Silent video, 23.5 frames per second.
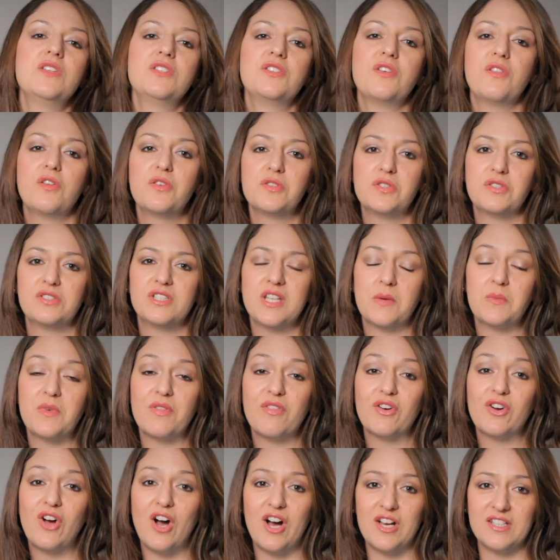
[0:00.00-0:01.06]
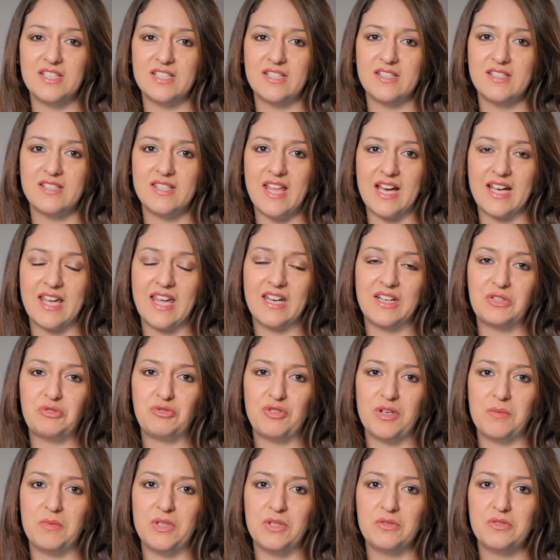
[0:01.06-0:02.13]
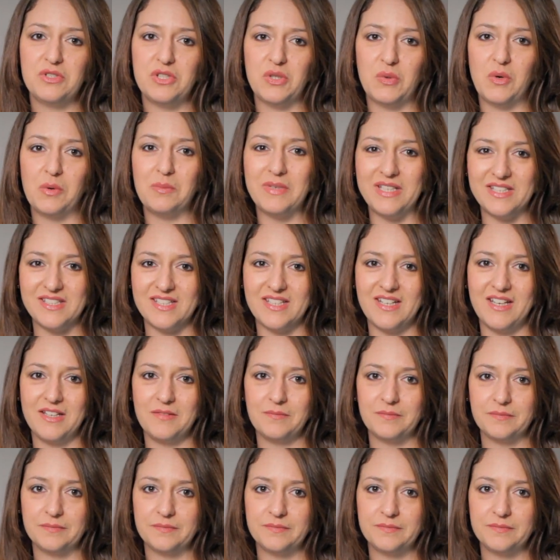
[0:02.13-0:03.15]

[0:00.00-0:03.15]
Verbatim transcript: So those are some of the causes that can contribute to obesity.